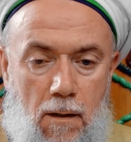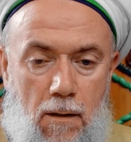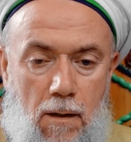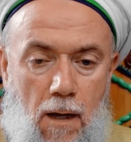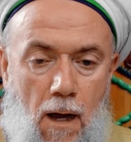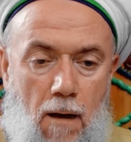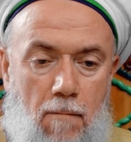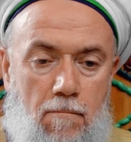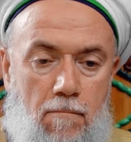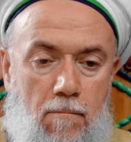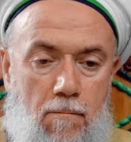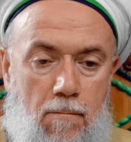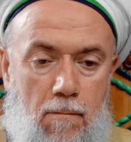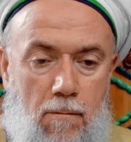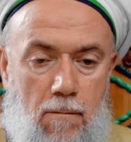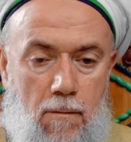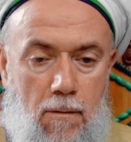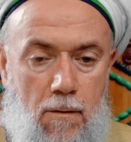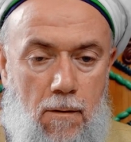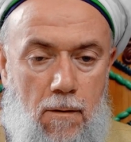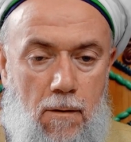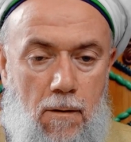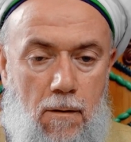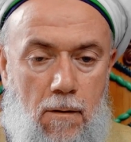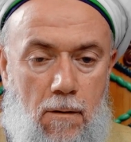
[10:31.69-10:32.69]
come
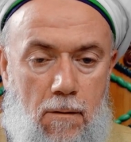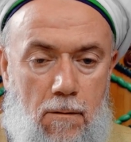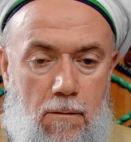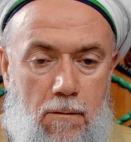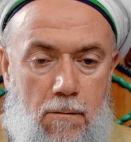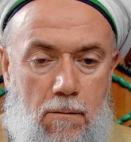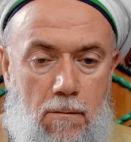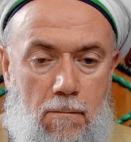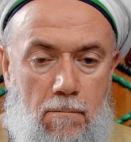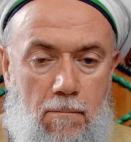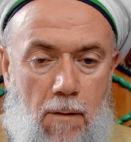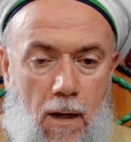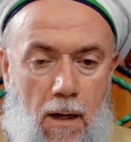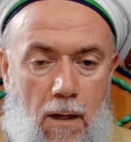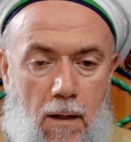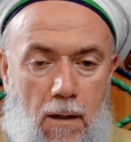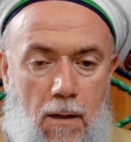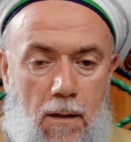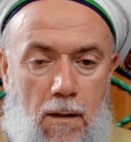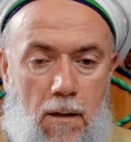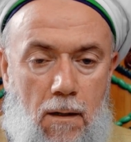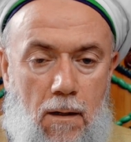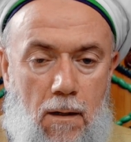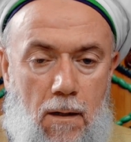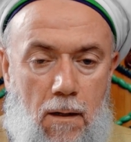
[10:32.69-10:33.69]
to
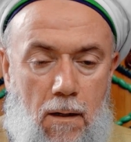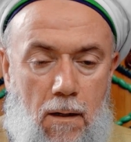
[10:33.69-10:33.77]
my